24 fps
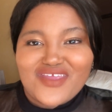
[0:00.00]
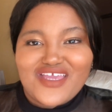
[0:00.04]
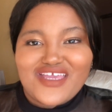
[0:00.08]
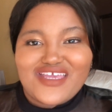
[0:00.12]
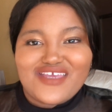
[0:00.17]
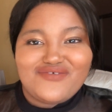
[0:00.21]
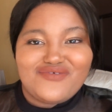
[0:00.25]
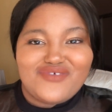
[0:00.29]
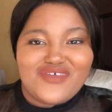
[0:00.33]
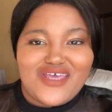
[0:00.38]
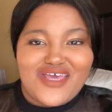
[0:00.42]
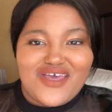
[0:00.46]

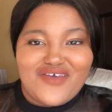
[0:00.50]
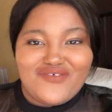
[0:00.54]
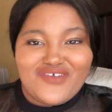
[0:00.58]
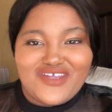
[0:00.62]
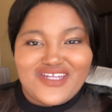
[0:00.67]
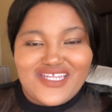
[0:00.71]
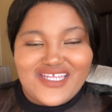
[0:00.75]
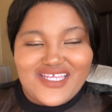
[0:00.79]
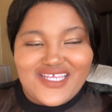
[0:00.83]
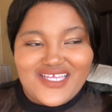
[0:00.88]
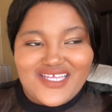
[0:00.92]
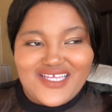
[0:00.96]
If you have
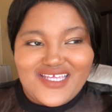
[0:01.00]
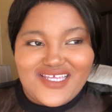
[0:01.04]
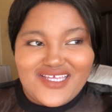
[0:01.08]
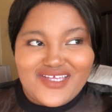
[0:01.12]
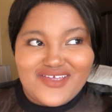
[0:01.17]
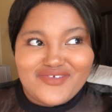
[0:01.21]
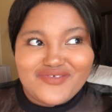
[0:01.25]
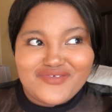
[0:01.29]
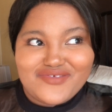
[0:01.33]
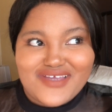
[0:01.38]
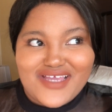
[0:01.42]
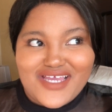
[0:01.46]

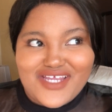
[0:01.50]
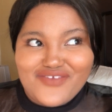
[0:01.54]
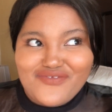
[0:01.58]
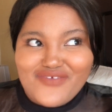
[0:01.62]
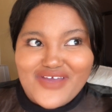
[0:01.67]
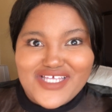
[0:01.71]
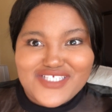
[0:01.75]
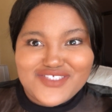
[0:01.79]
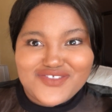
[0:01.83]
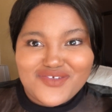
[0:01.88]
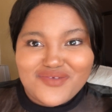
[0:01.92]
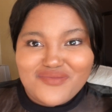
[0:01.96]
any
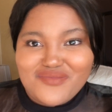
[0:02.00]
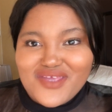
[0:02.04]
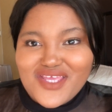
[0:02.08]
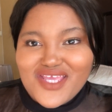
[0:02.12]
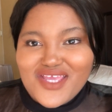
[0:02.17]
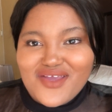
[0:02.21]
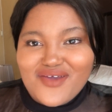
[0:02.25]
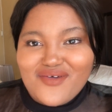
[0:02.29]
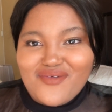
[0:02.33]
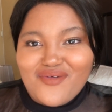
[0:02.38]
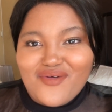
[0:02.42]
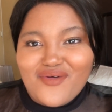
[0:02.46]
advice for
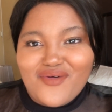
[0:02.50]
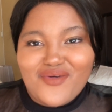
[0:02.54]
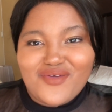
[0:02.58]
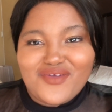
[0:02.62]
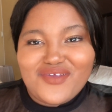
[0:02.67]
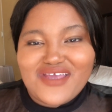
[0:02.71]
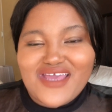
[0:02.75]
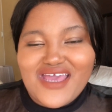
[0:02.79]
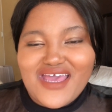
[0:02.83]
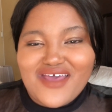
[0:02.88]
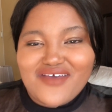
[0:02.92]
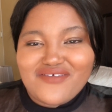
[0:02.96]
me, or
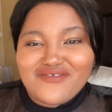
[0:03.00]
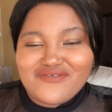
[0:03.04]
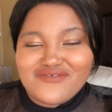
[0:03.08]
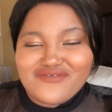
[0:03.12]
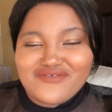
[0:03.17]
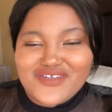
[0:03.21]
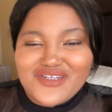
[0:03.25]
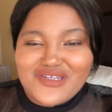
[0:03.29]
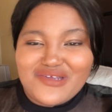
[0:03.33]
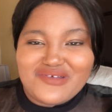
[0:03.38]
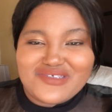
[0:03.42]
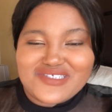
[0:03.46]
you have
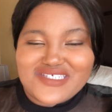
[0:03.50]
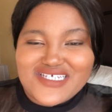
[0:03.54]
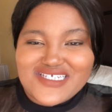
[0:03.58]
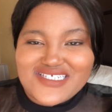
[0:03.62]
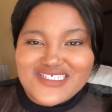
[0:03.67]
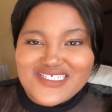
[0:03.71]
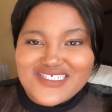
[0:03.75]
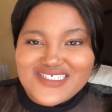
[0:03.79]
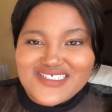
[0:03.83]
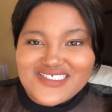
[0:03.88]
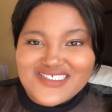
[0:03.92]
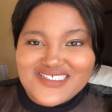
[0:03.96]
video
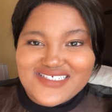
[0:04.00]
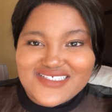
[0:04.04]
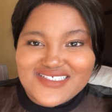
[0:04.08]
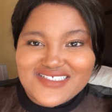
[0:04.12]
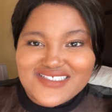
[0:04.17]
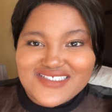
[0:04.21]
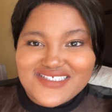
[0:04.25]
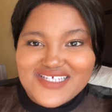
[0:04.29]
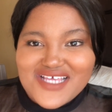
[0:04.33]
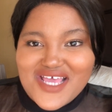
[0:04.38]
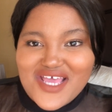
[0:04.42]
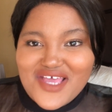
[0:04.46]

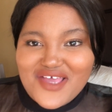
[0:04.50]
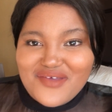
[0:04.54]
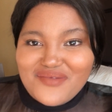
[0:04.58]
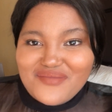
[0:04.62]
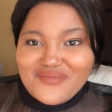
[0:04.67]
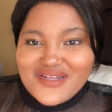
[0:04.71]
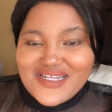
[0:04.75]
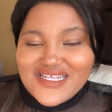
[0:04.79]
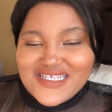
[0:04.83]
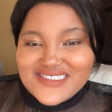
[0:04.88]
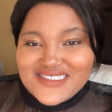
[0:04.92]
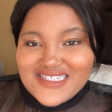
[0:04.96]
suggestions,
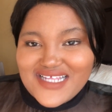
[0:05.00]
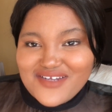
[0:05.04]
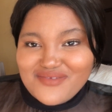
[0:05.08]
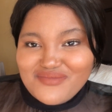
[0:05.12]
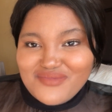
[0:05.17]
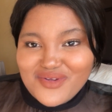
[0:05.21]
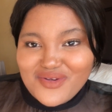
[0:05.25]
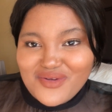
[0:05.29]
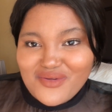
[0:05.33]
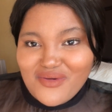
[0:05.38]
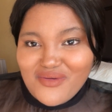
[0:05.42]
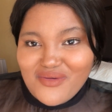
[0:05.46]
please let
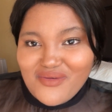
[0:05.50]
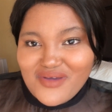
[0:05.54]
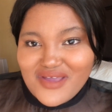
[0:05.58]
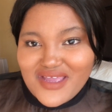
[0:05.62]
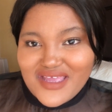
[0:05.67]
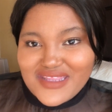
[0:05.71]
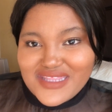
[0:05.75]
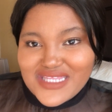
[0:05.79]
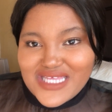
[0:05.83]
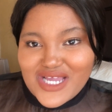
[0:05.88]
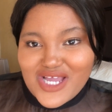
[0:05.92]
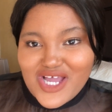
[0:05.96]
me know
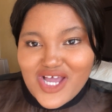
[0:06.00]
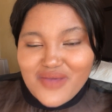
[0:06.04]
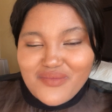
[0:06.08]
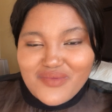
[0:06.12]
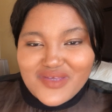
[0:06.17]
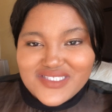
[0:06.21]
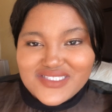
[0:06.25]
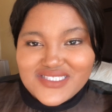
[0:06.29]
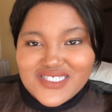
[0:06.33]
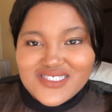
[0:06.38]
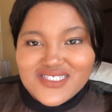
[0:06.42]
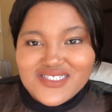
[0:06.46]
in the
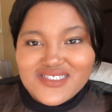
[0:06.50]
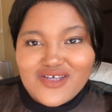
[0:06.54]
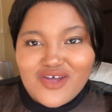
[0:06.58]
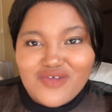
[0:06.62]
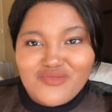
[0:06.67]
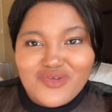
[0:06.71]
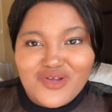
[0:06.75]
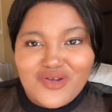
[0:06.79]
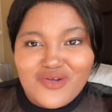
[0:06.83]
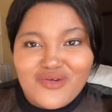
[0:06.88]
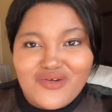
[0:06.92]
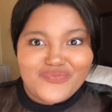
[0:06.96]
comment section down
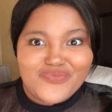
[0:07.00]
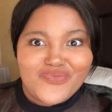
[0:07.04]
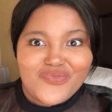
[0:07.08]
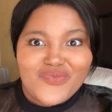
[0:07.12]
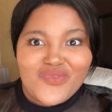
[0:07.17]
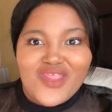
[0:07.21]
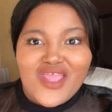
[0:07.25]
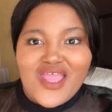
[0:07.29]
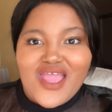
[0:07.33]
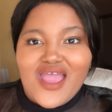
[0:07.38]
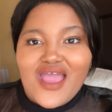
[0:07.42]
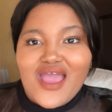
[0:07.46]
below.
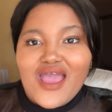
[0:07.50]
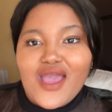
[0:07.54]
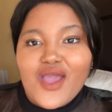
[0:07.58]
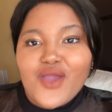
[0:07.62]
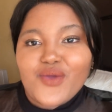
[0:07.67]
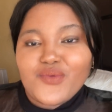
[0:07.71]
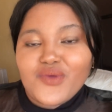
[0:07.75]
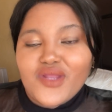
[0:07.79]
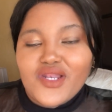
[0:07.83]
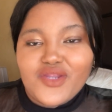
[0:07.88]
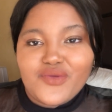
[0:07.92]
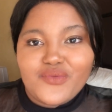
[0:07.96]
I
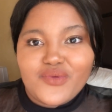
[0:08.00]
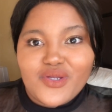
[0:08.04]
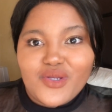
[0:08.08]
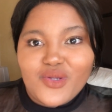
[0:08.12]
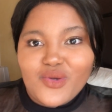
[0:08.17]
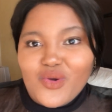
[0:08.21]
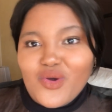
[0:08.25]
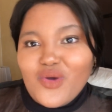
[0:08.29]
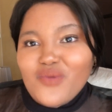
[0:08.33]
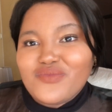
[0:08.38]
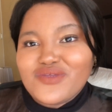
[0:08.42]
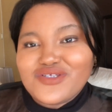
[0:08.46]
really, really
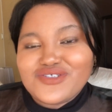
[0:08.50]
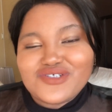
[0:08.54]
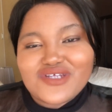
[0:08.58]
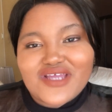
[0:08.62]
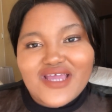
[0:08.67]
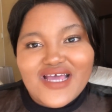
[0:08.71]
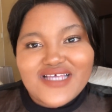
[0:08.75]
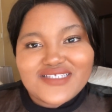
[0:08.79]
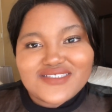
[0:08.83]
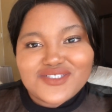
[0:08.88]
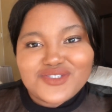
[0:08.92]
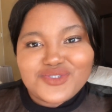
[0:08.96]
hope that you
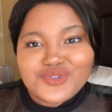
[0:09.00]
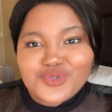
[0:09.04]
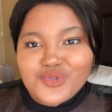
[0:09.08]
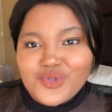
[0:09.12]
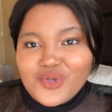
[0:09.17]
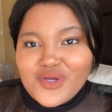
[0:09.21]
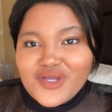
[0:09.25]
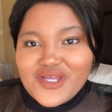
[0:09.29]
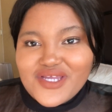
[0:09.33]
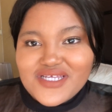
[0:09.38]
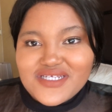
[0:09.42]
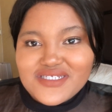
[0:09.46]
guys
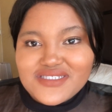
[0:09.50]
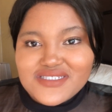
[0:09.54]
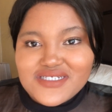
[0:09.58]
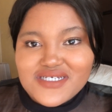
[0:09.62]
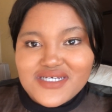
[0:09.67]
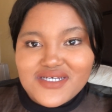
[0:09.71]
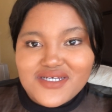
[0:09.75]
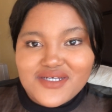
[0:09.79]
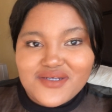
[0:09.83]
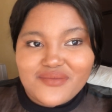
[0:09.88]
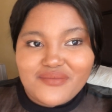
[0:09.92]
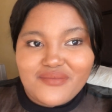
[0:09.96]
enjoyed
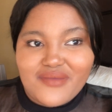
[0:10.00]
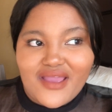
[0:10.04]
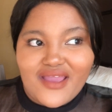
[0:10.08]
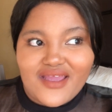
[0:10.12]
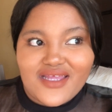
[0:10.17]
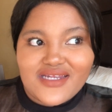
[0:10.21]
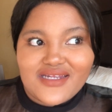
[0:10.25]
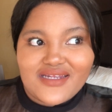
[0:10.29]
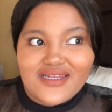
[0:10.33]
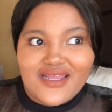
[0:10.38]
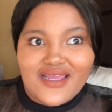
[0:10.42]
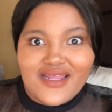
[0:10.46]
my
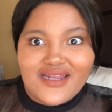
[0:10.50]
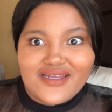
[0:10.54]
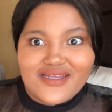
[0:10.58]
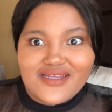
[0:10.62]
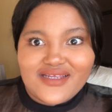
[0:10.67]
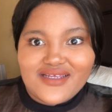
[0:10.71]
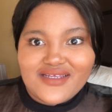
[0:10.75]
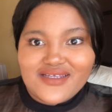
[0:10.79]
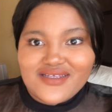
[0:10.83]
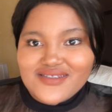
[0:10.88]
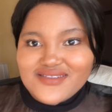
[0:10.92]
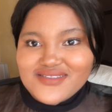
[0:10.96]

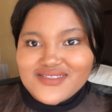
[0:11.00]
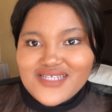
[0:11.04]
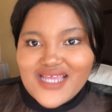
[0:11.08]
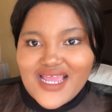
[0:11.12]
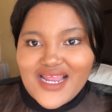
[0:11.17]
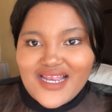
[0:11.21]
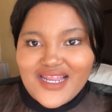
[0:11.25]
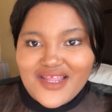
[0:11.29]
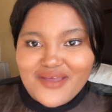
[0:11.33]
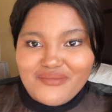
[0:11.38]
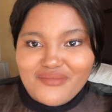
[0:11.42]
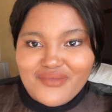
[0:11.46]
nanny
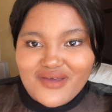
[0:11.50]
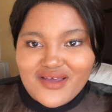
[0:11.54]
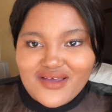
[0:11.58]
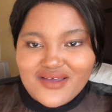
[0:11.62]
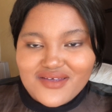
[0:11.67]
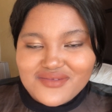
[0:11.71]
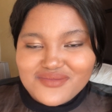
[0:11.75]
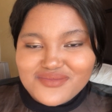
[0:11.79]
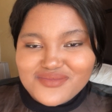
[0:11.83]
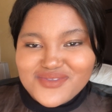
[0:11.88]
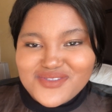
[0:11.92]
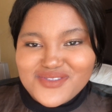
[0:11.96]

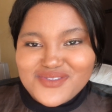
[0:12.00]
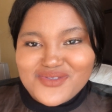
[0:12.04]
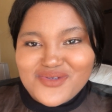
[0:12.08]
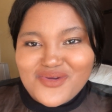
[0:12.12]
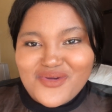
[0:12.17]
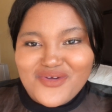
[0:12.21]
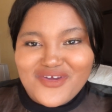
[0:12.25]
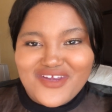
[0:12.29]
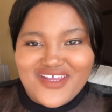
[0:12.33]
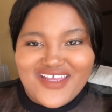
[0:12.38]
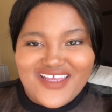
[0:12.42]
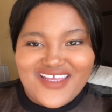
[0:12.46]
dilemma
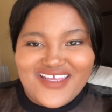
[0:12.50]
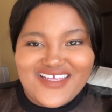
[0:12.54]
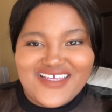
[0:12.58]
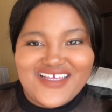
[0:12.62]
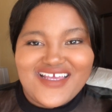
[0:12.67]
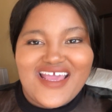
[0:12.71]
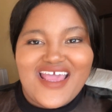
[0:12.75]
story.